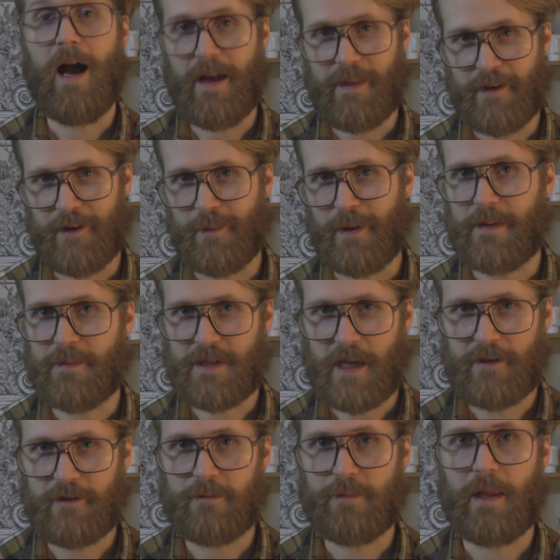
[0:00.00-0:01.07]
Hi there, my name's
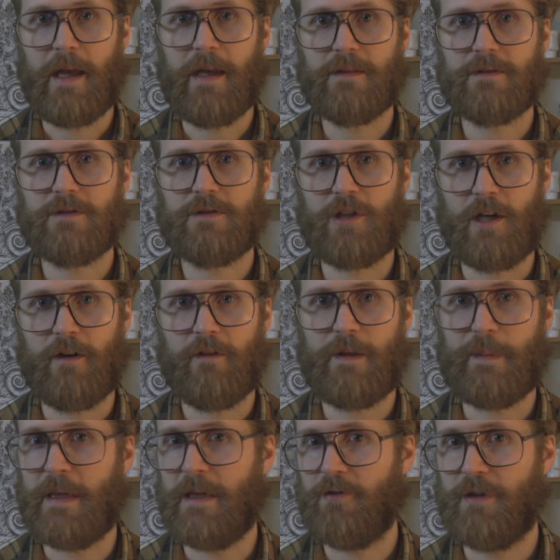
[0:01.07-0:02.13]
Asher Platts, chair of the
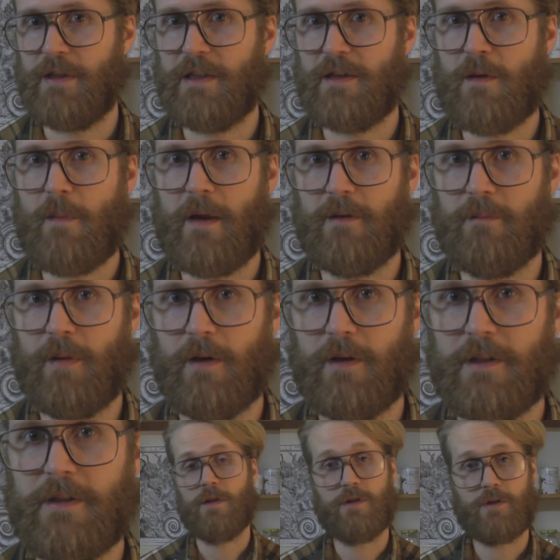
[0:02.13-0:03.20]
Maine Green Independent
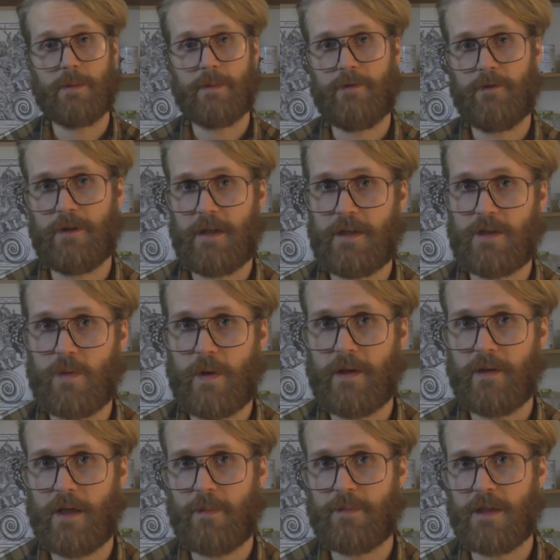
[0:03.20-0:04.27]
Party. The script for today's
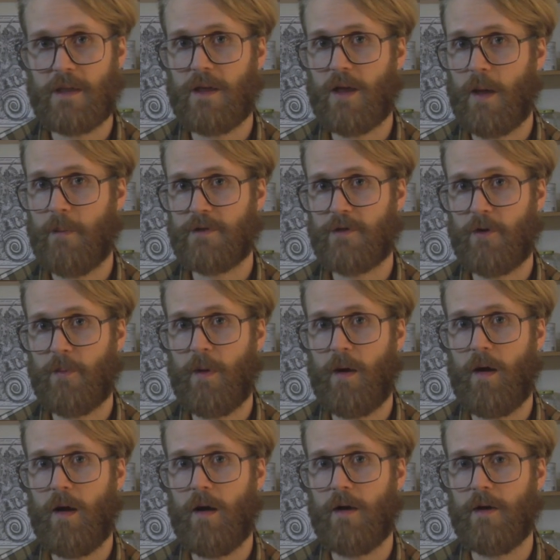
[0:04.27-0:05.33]
weekly update comes from
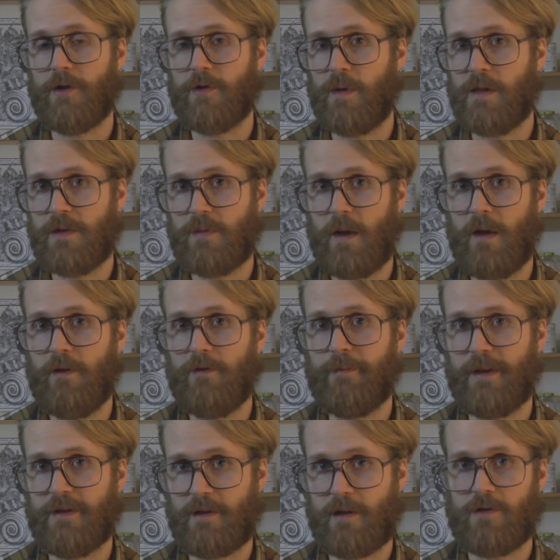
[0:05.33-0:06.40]
our 2012
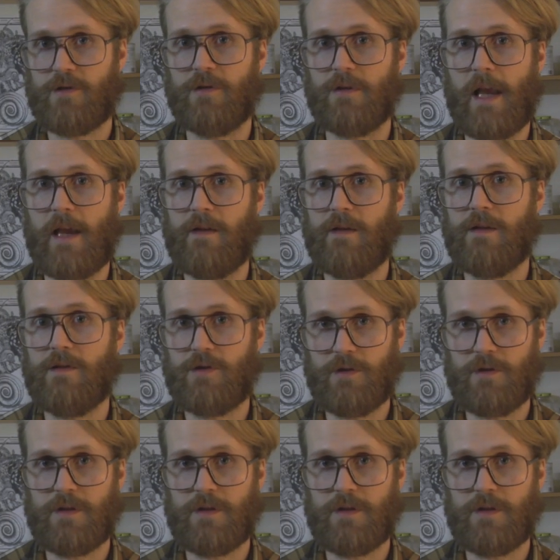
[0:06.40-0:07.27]
presidential candidate, Jill